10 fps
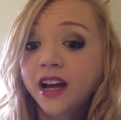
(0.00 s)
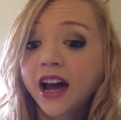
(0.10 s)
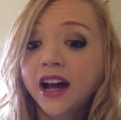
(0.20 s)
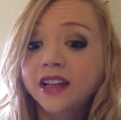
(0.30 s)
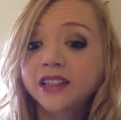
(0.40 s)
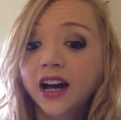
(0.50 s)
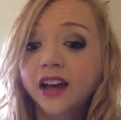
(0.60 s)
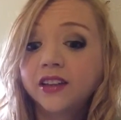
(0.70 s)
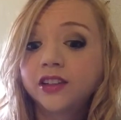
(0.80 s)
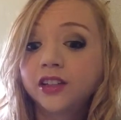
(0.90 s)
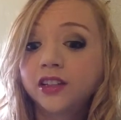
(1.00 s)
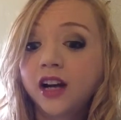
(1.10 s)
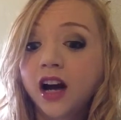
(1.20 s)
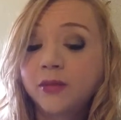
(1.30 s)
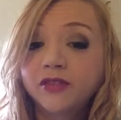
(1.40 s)
as either
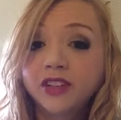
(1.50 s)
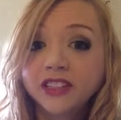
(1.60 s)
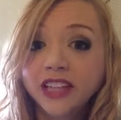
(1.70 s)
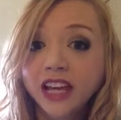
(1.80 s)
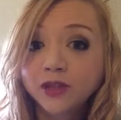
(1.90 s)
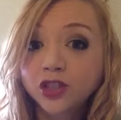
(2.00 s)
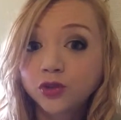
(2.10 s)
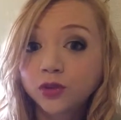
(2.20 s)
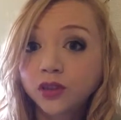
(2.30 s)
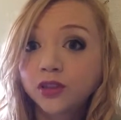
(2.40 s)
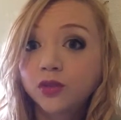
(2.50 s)
a fitness amateur